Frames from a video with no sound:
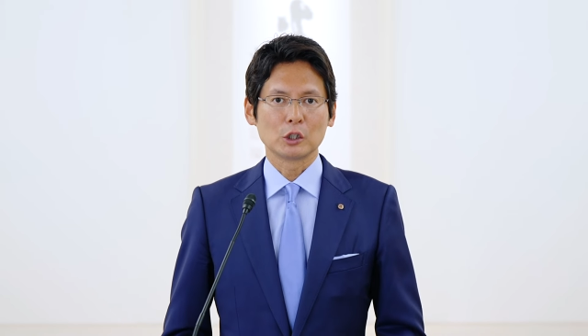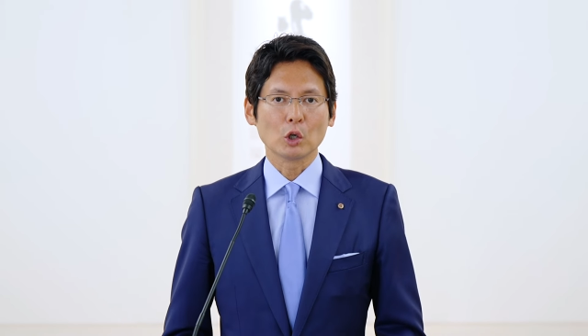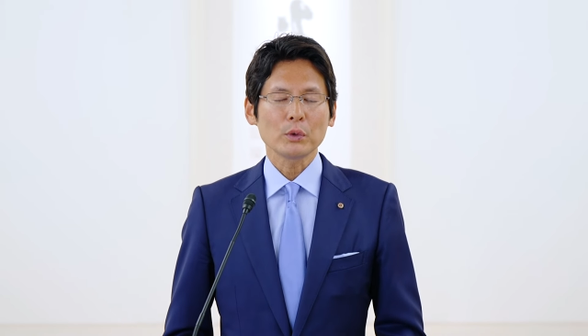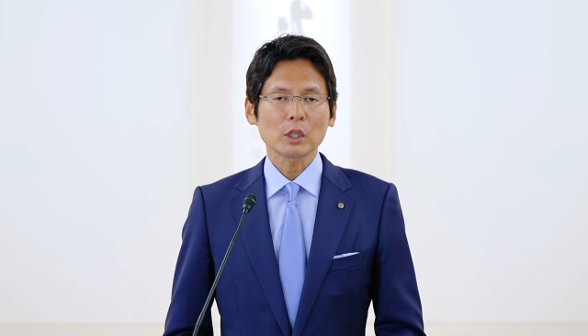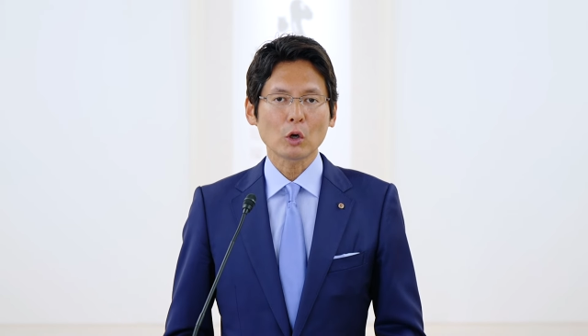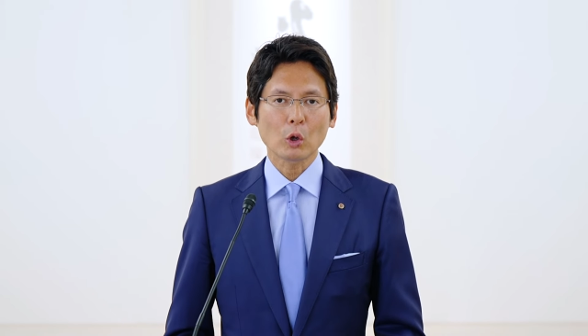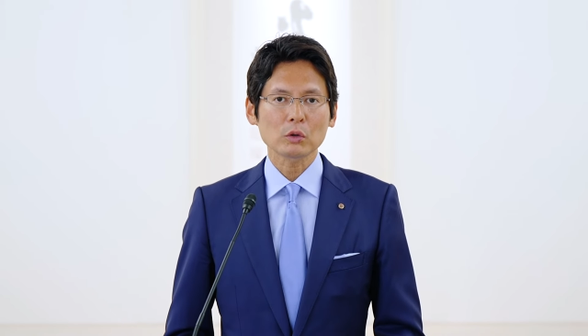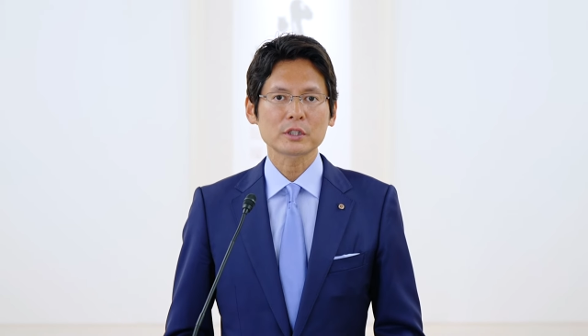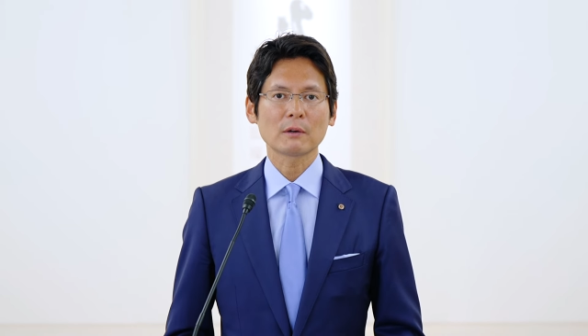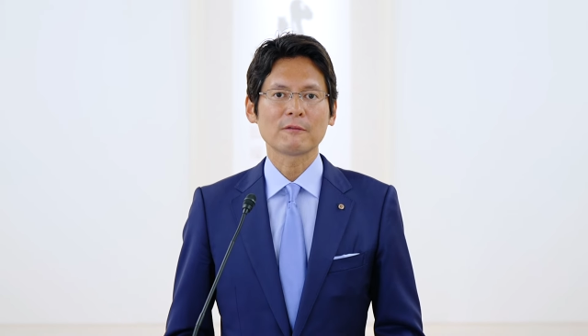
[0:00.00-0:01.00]
Don't we
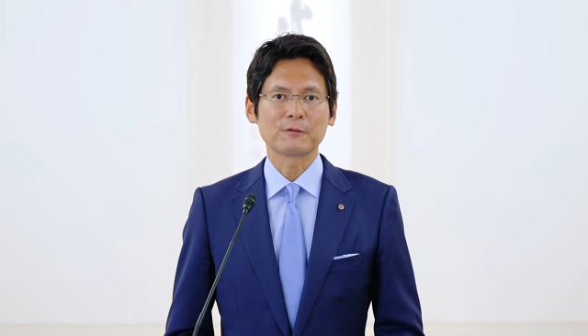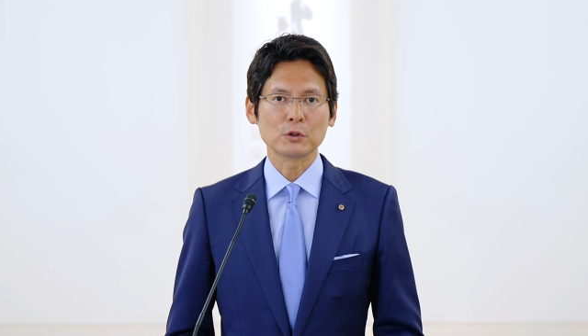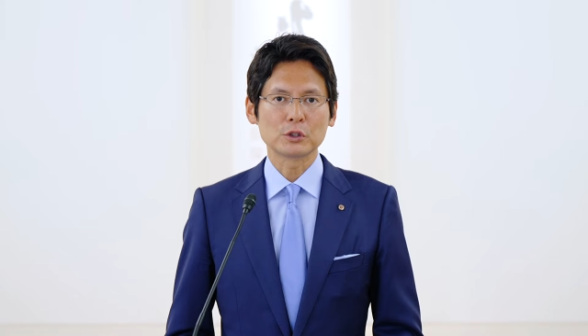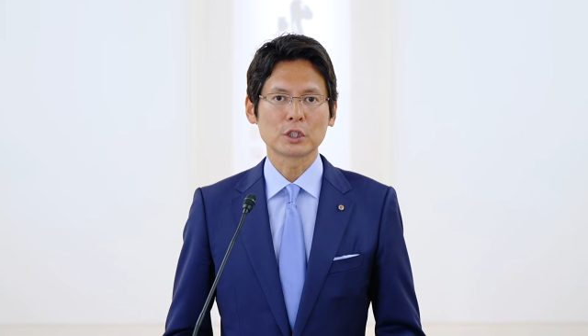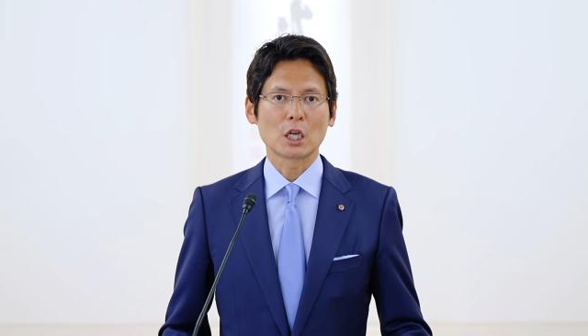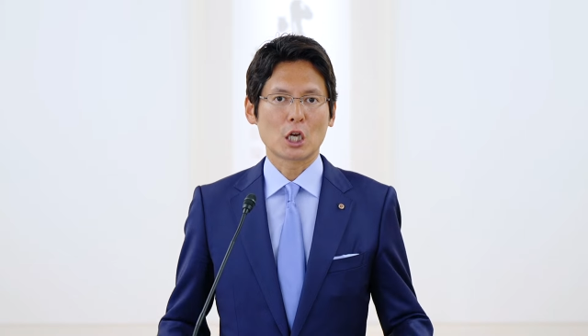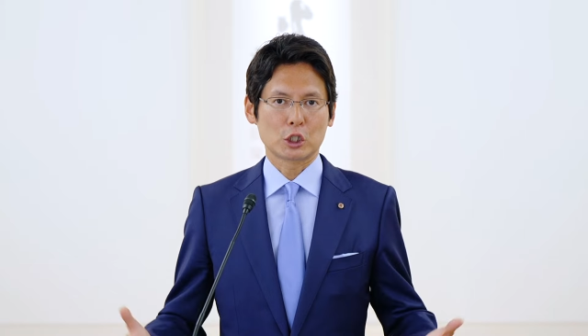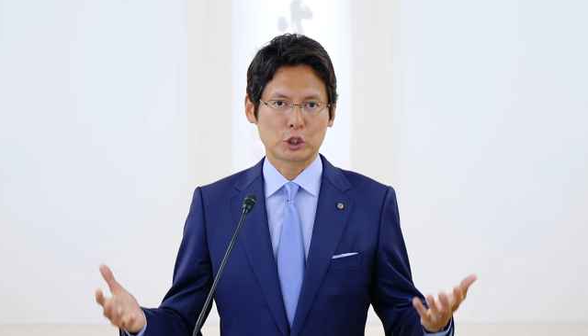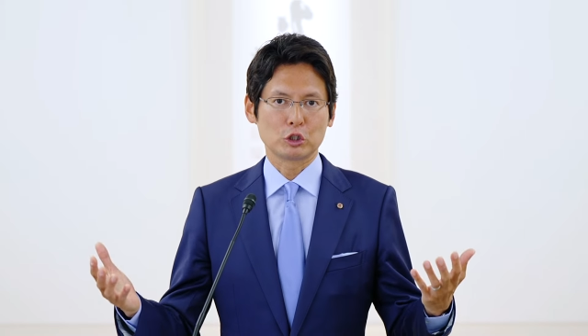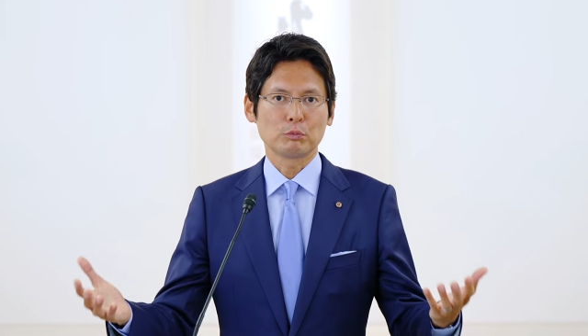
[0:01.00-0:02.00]
call some foods
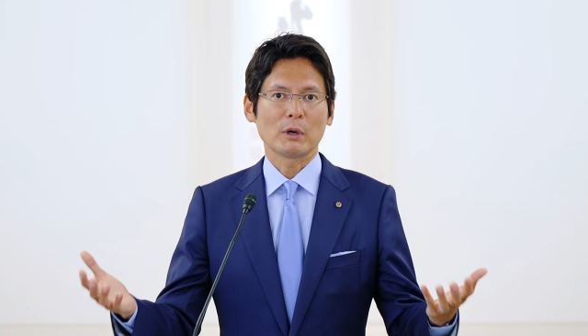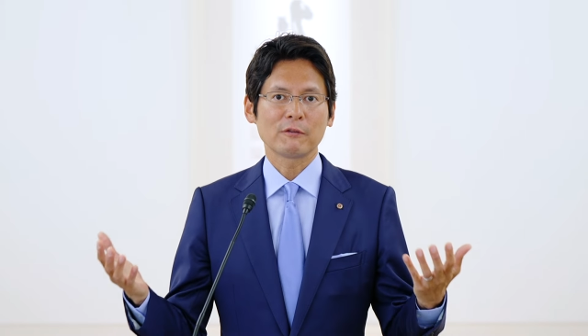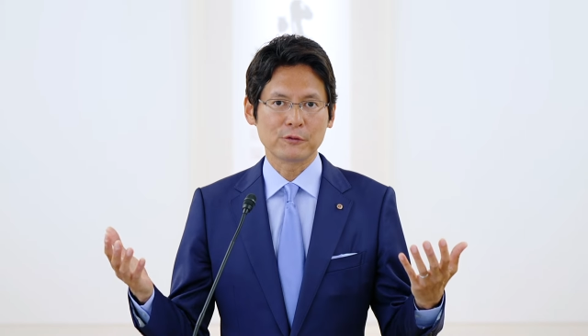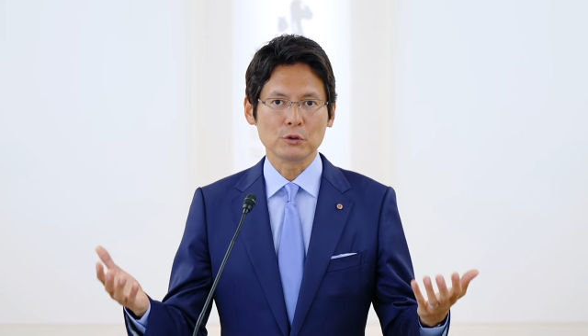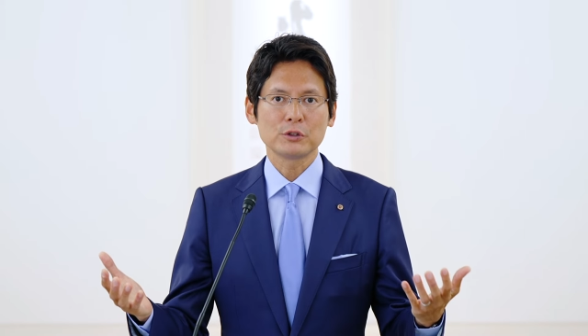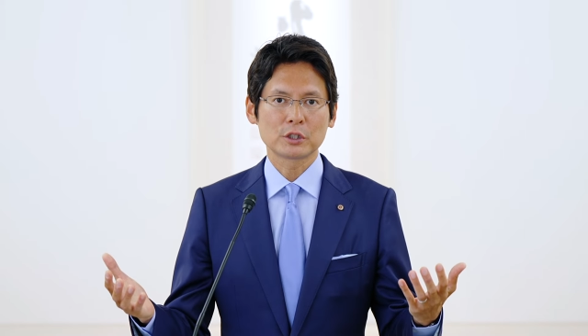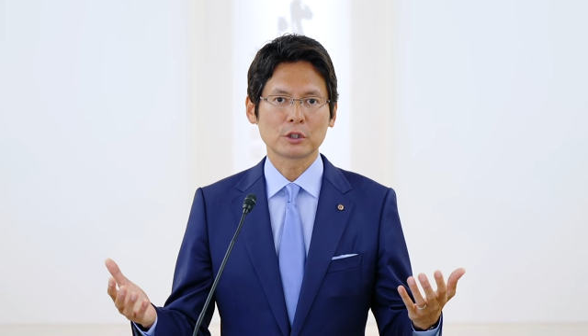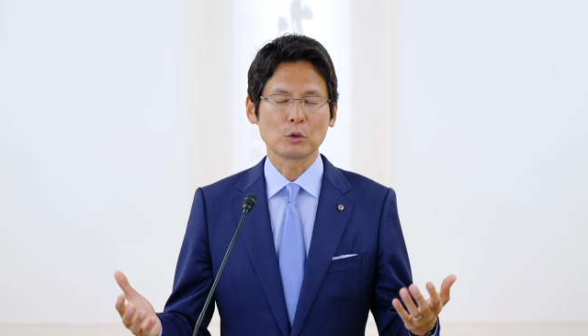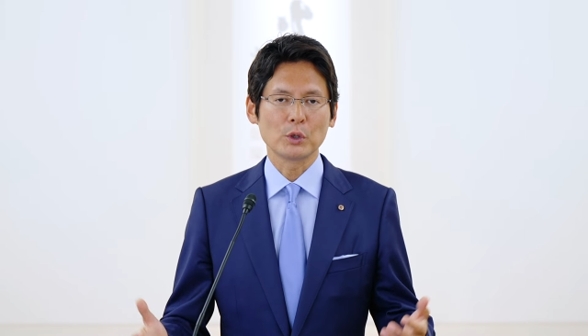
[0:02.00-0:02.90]
superfoods,